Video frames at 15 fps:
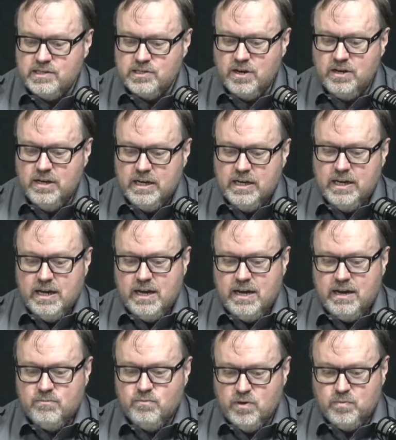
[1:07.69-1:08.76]
So,
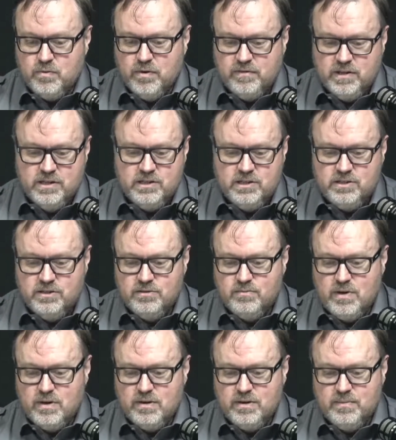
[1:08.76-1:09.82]
real privilege to
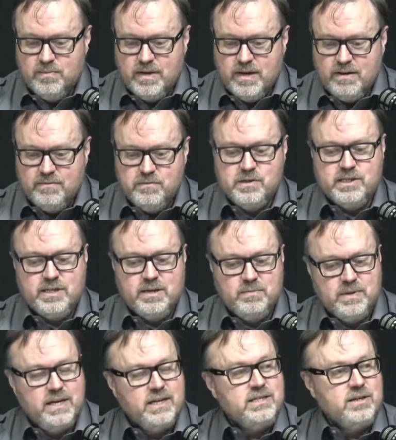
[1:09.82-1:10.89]
welcome first
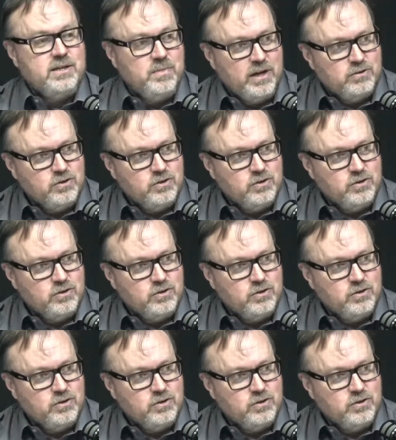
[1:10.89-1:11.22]
up Tim